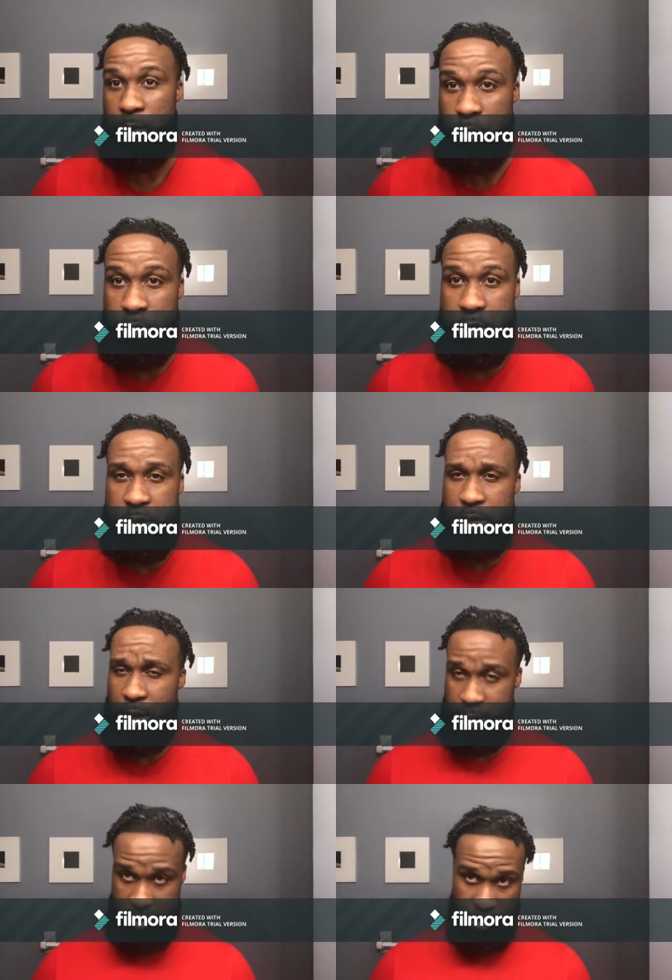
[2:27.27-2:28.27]
will see you
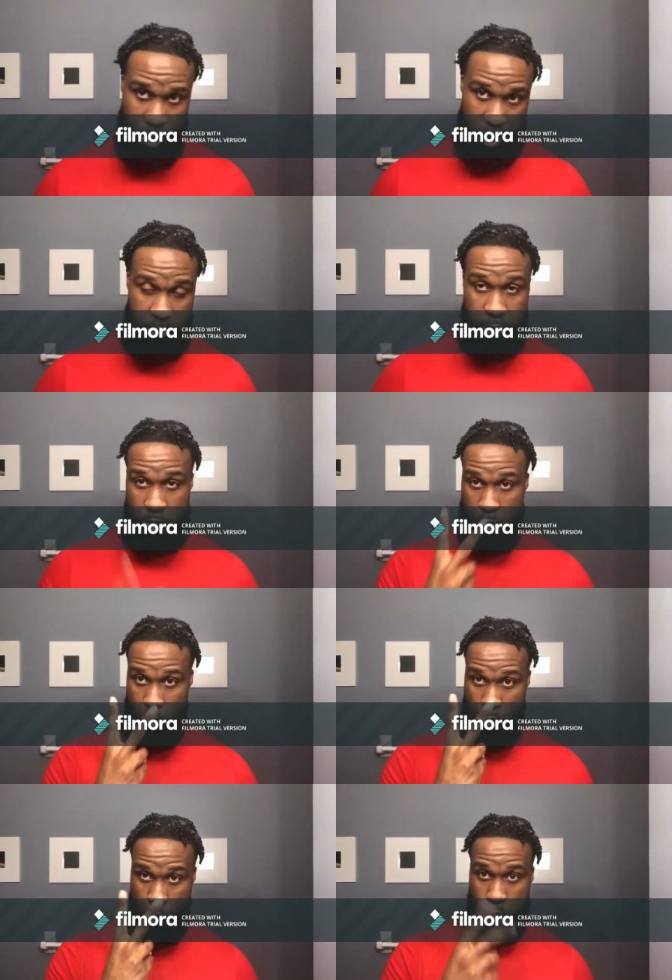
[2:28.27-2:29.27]
guys in the morning. Yo.